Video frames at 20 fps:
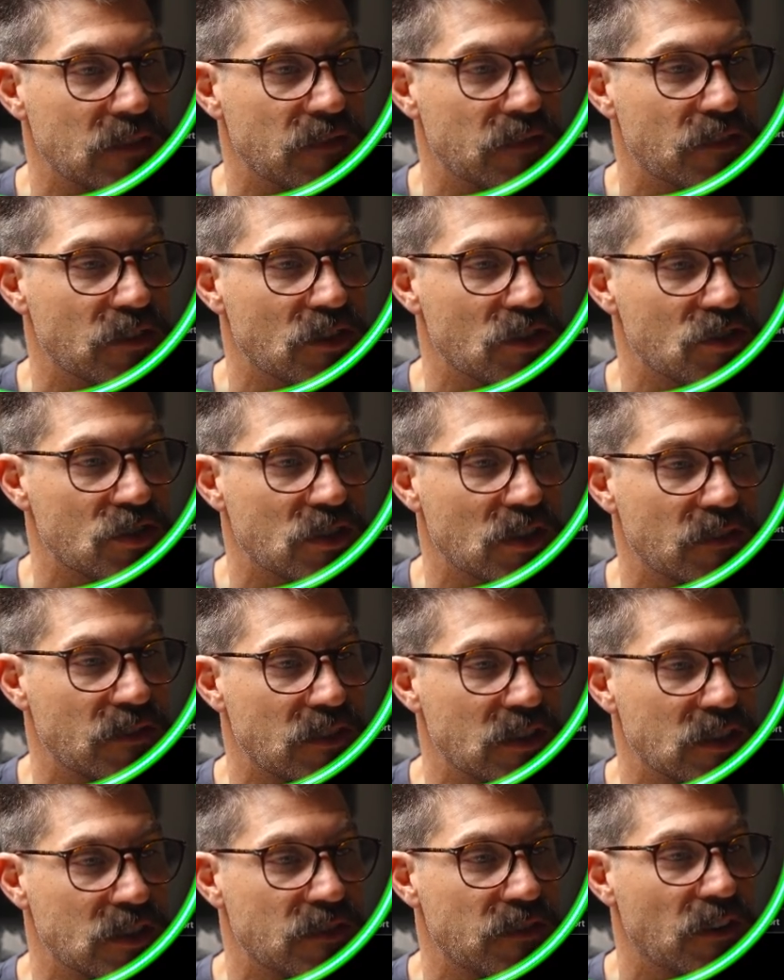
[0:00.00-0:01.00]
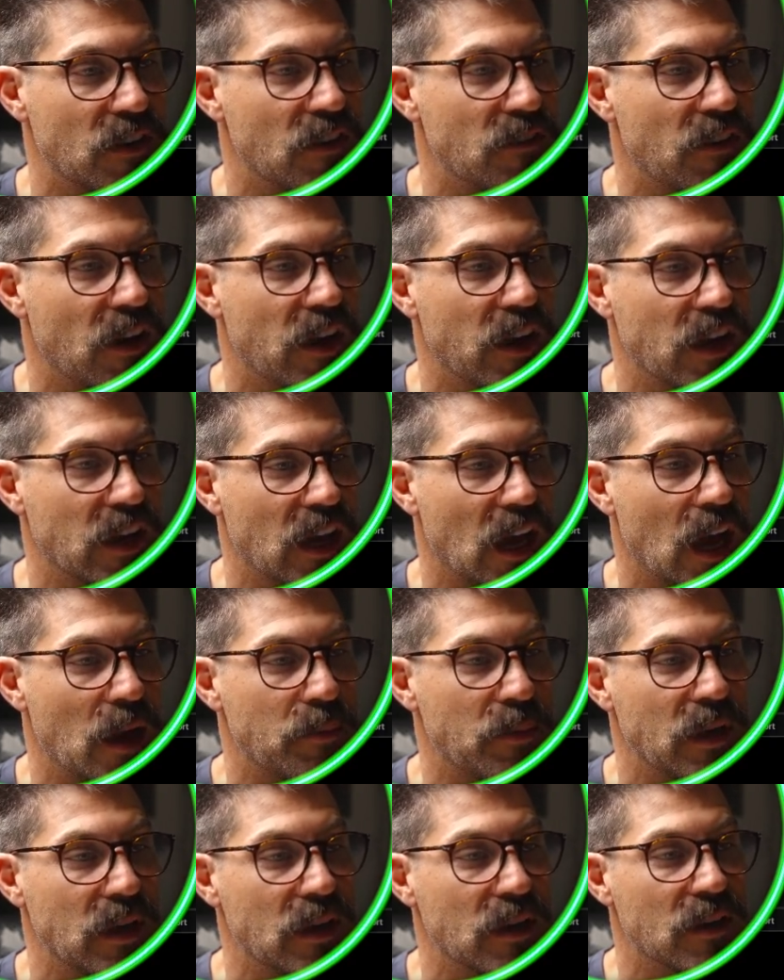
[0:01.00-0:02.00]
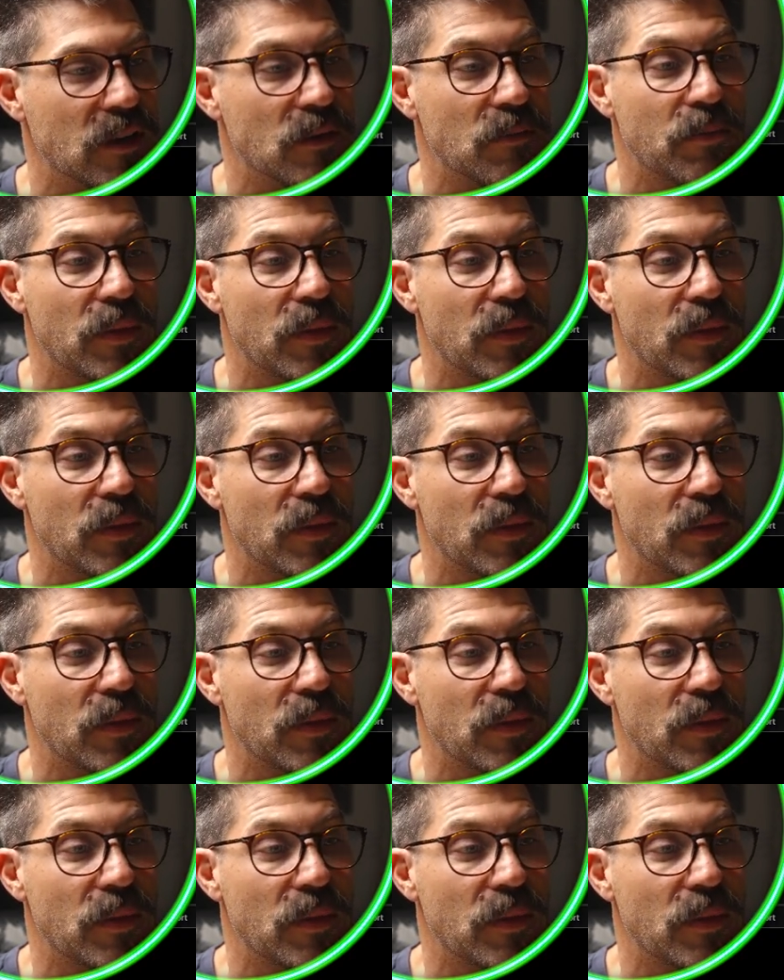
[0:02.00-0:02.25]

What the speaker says: inversion of this fair value gap here.